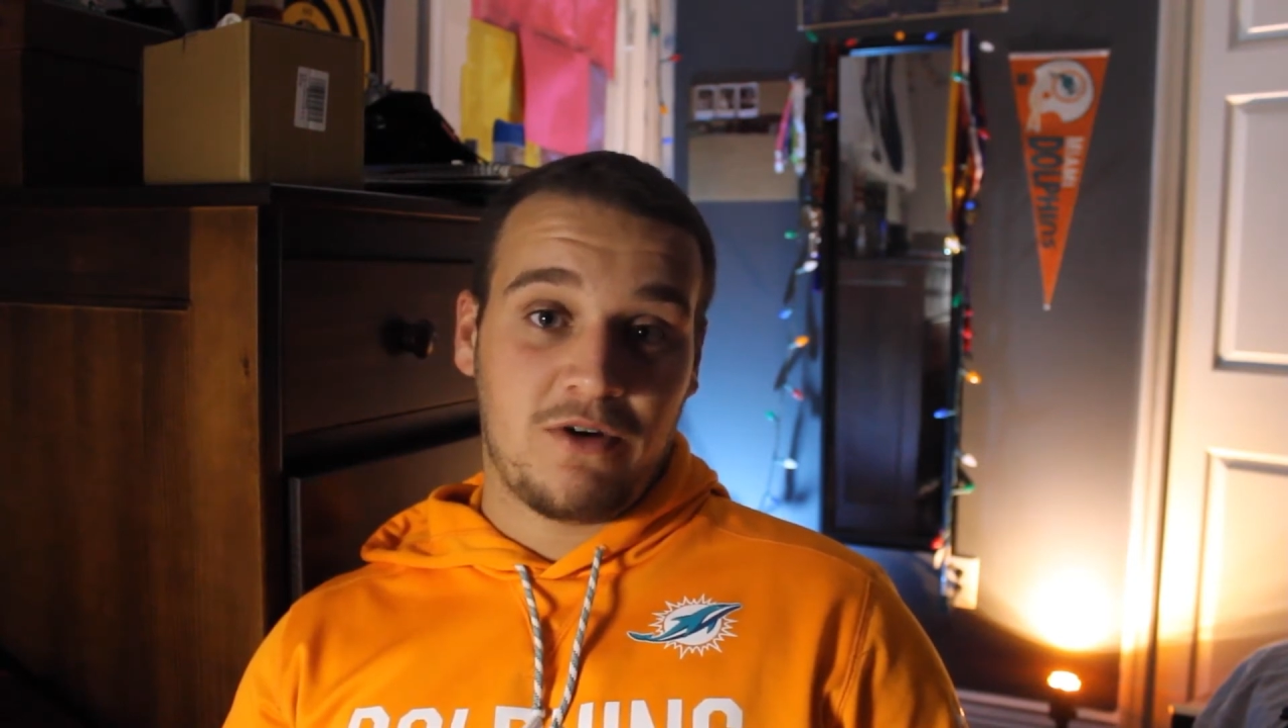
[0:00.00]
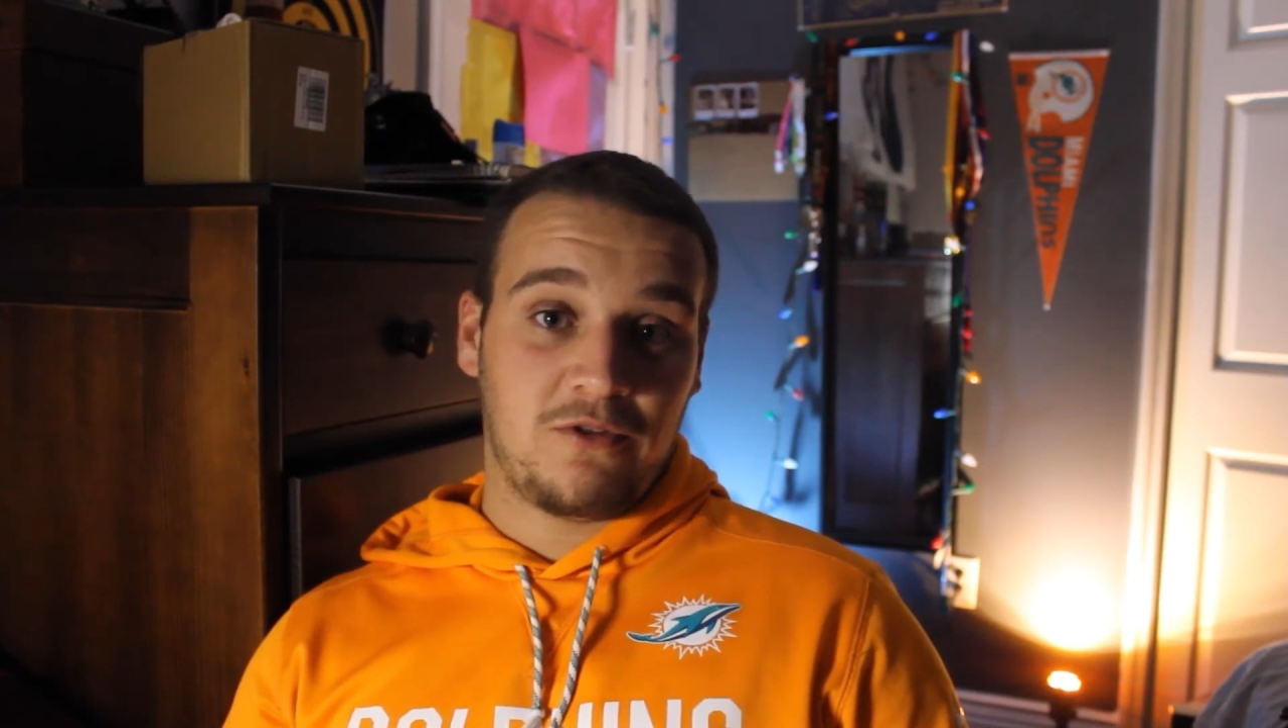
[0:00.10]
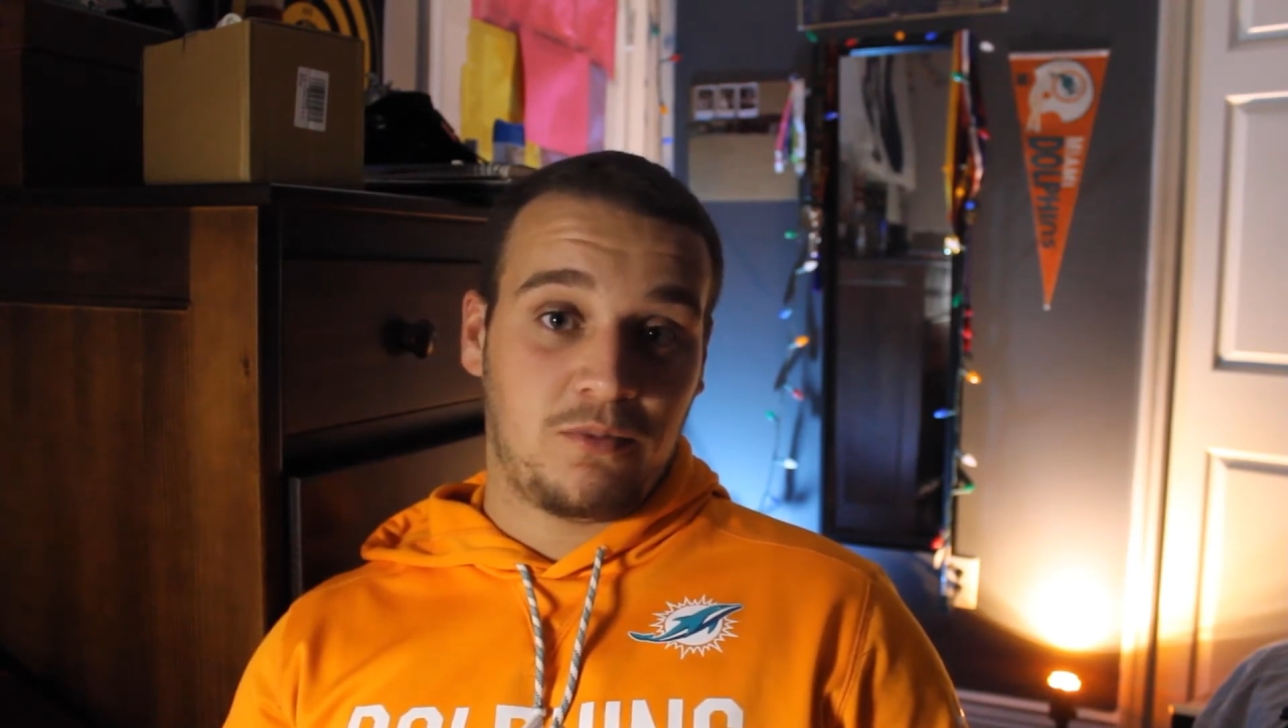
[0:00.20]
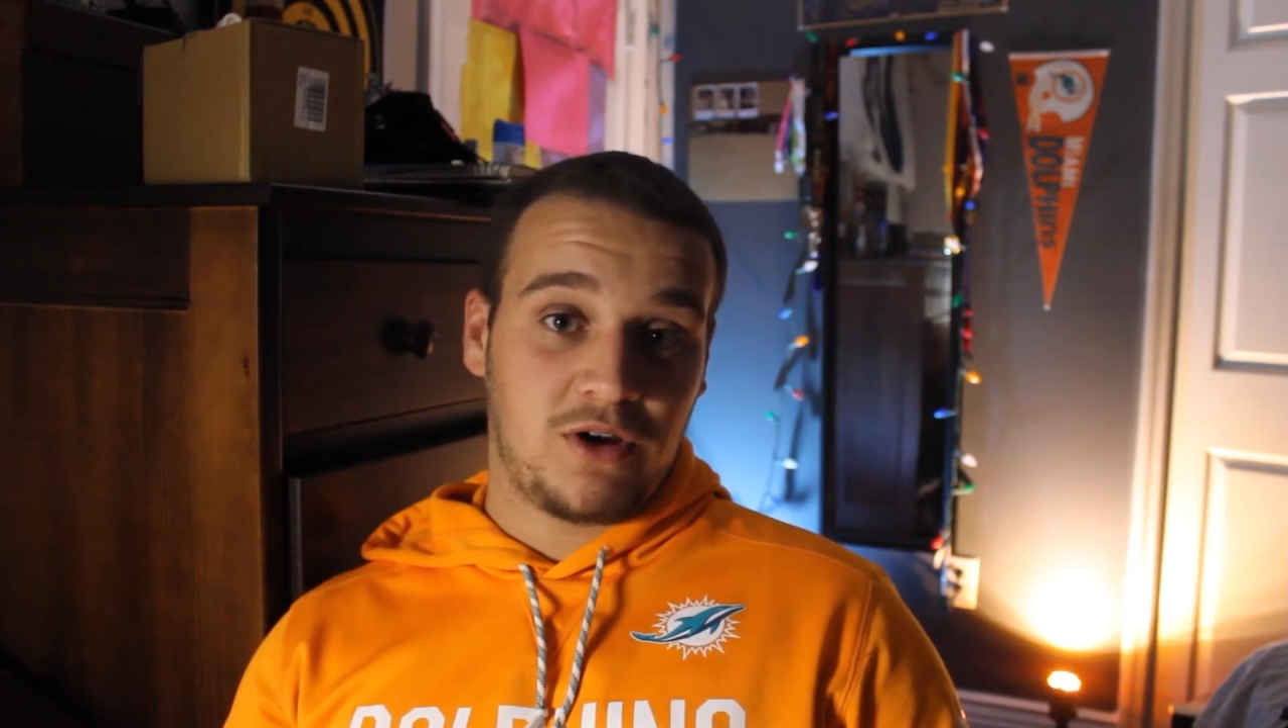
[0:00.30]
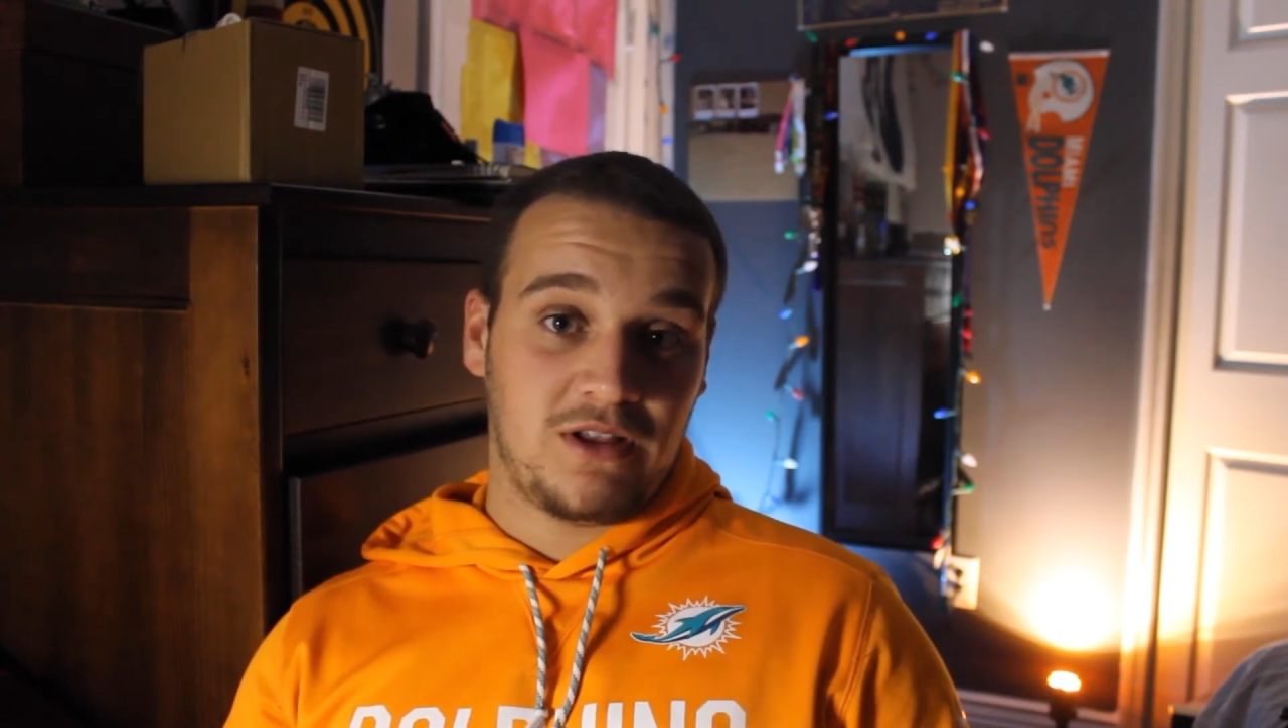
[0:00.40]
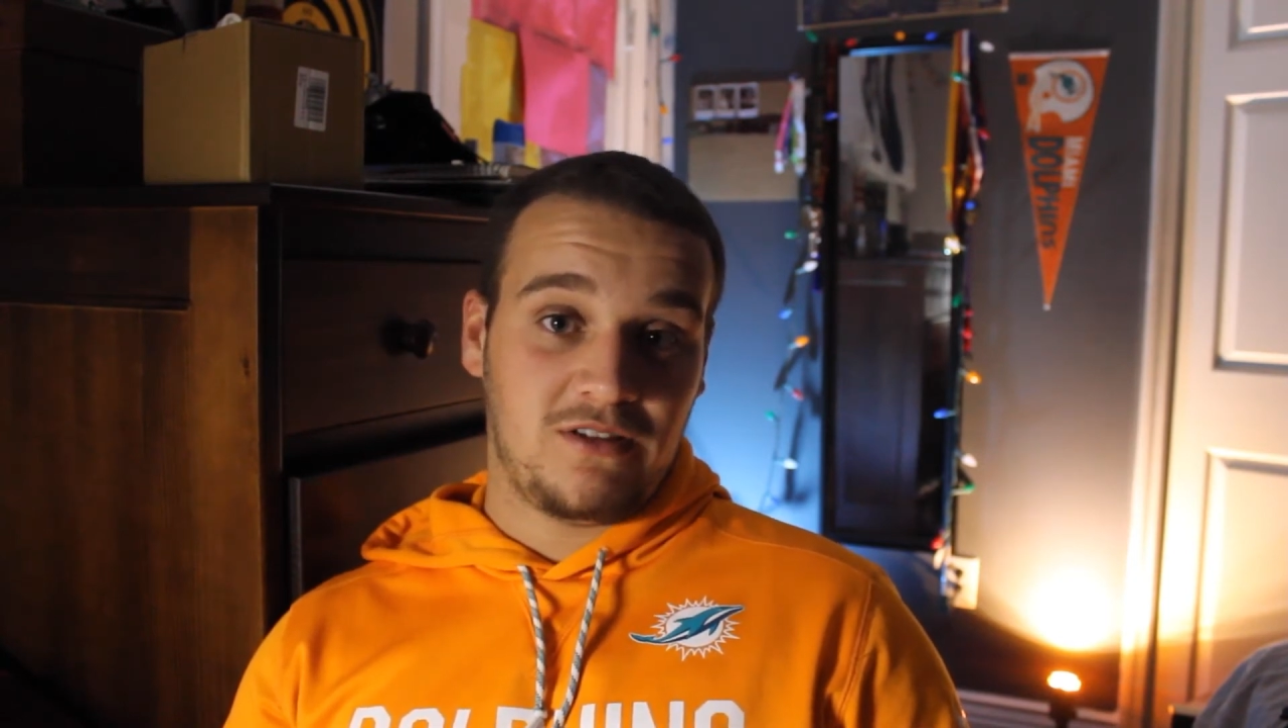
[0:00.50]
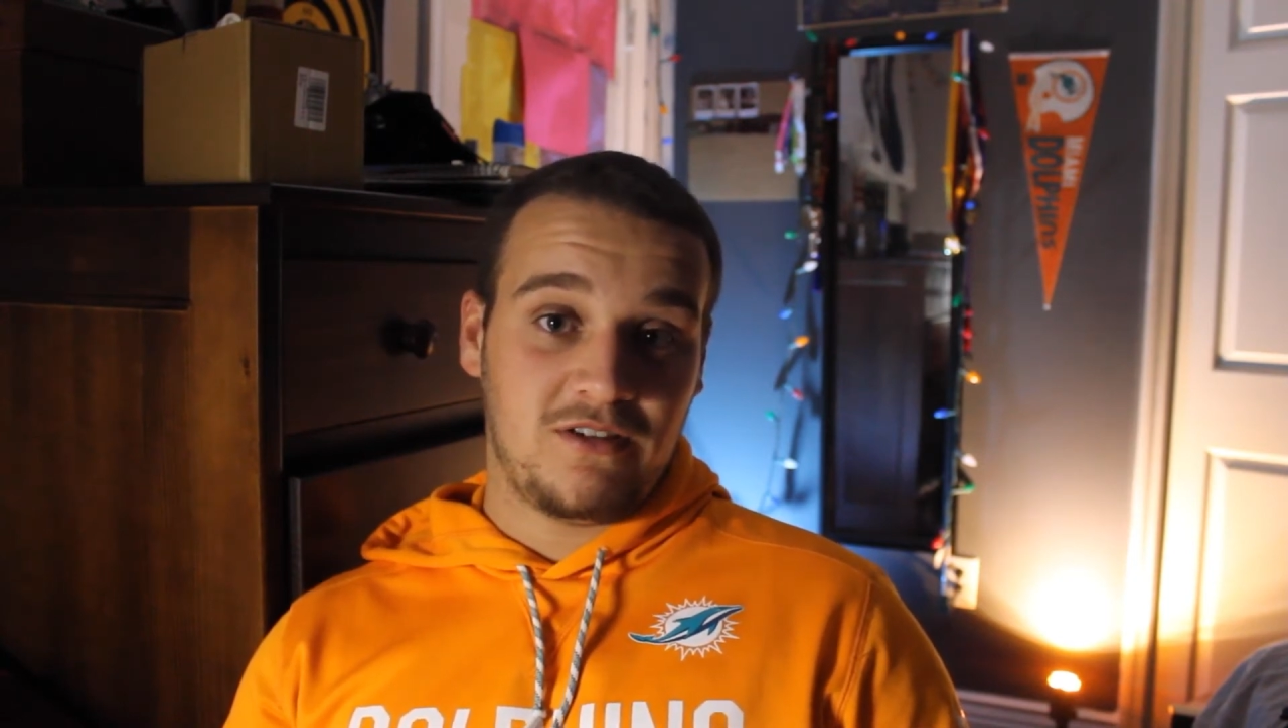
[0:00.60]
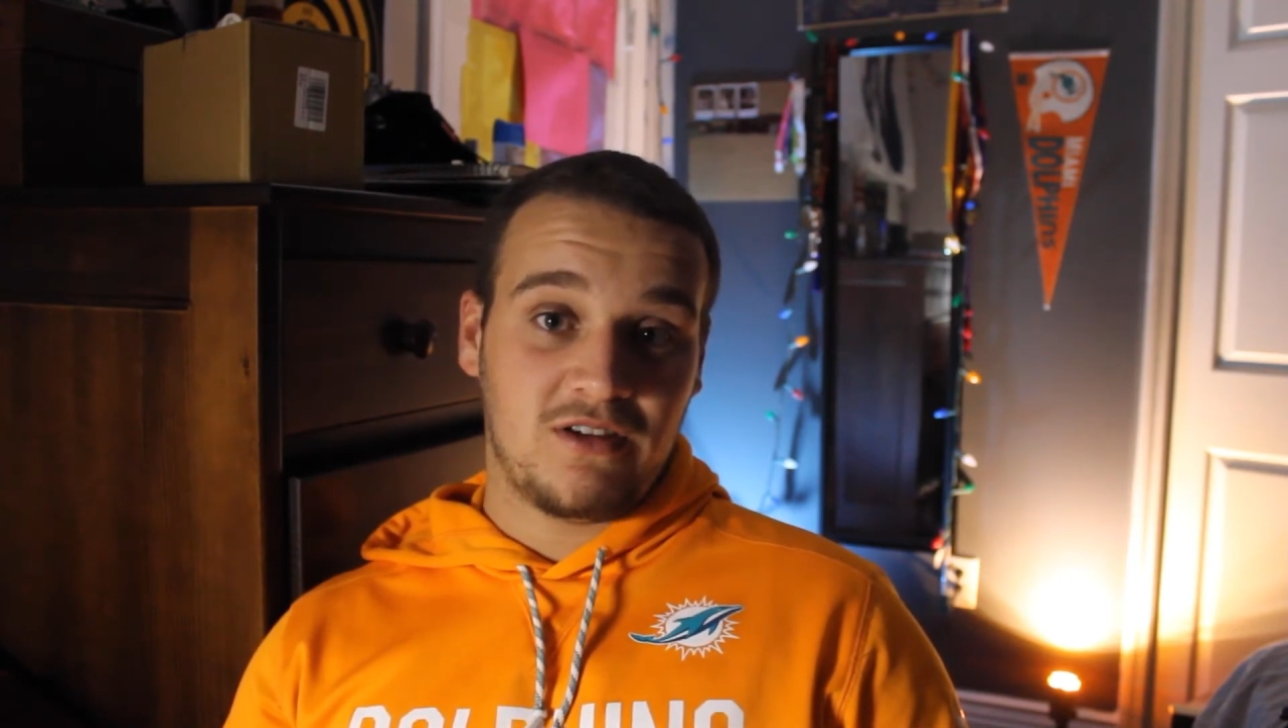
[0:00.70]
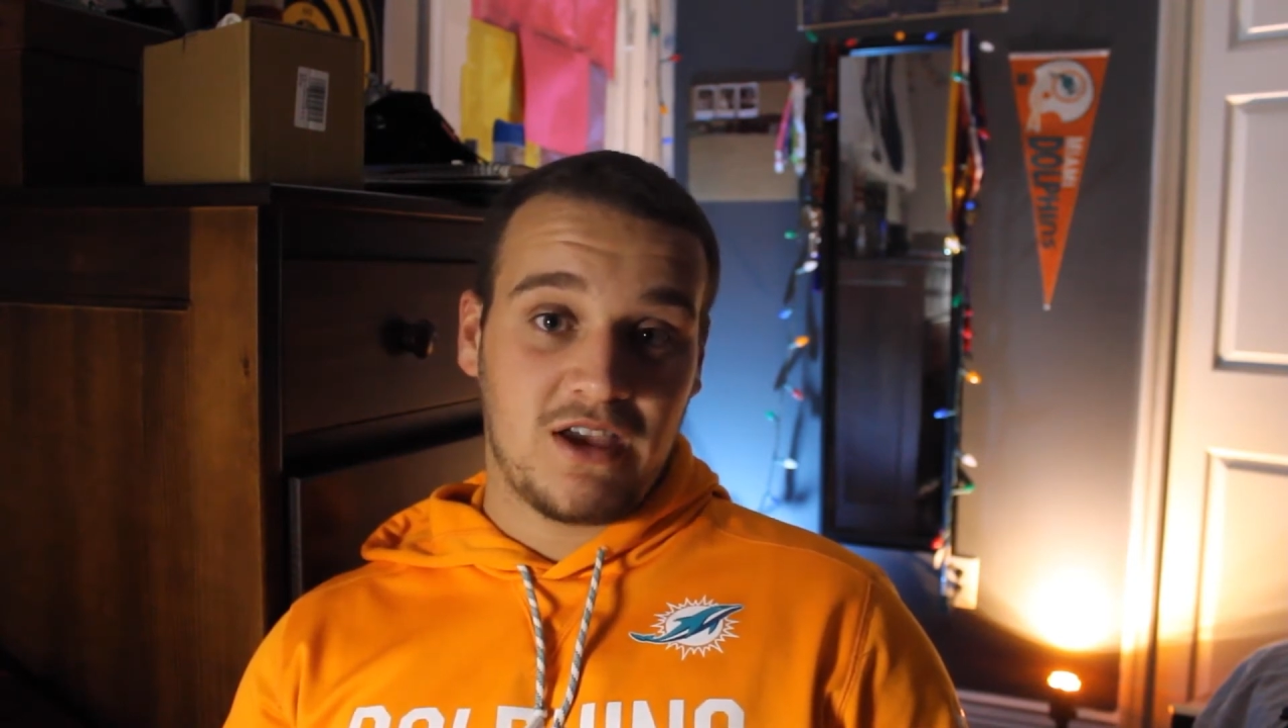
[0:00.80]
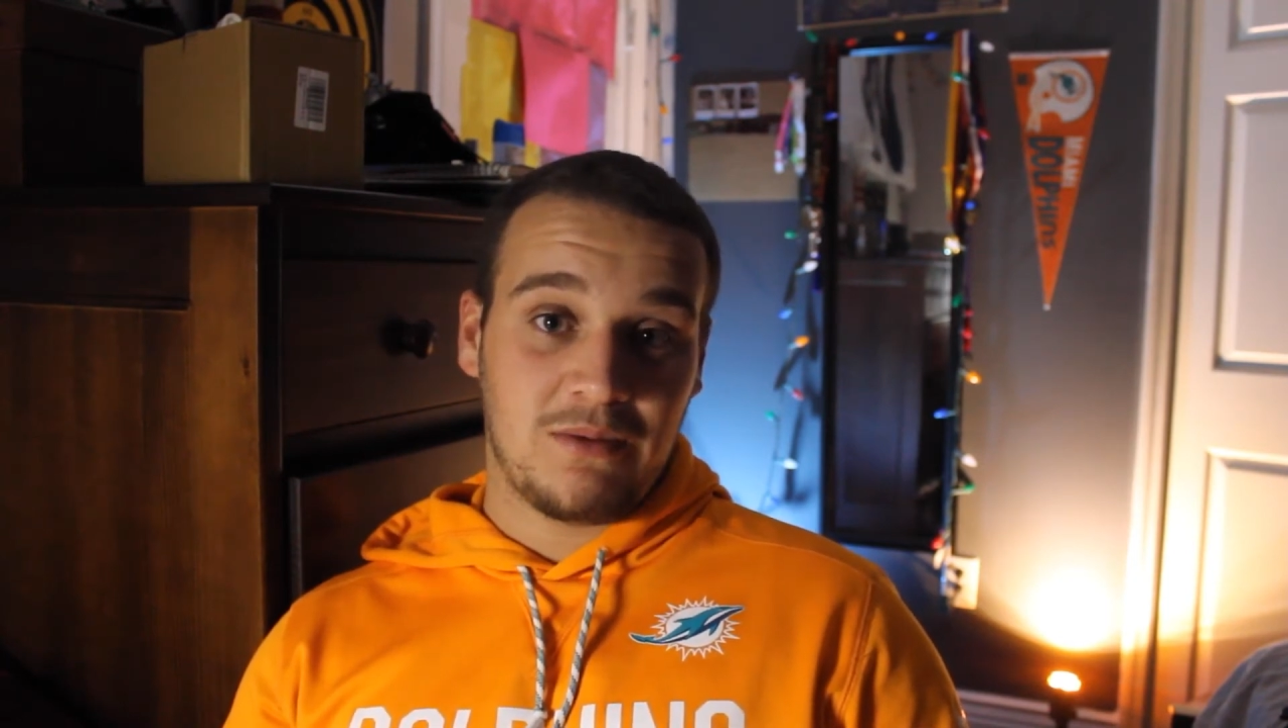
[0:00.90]
off a pretty
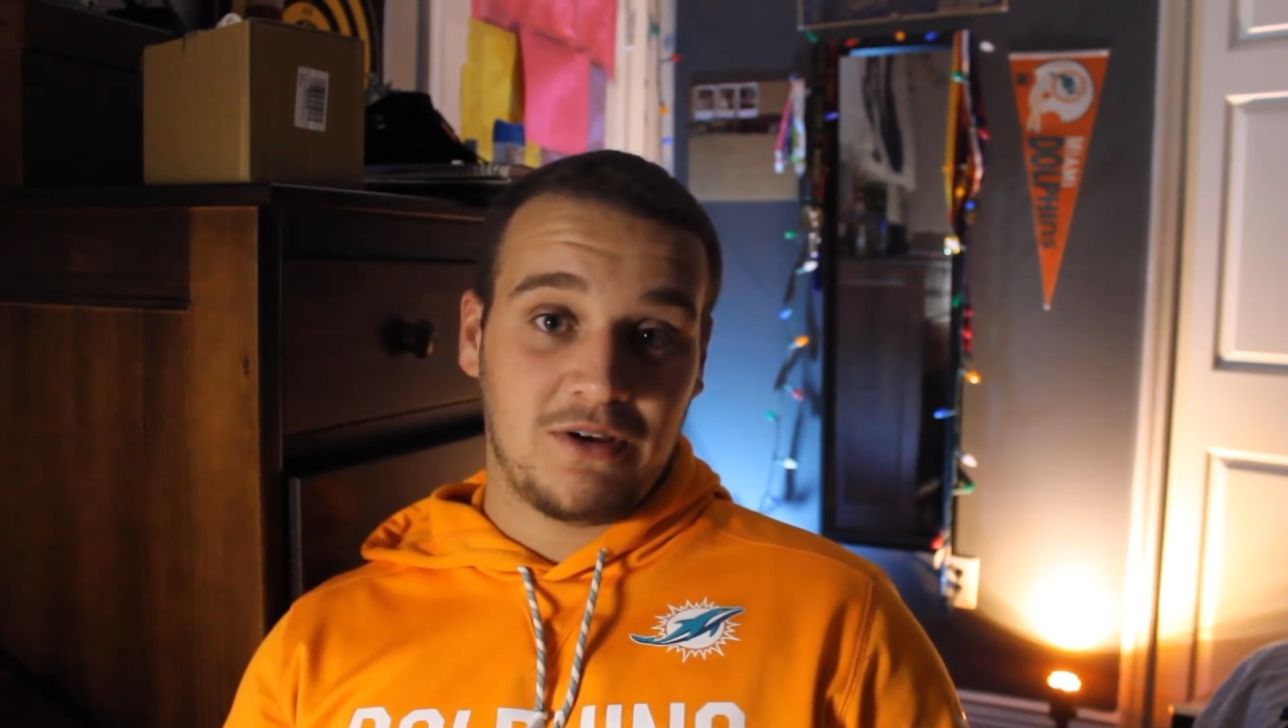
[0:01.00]
decent game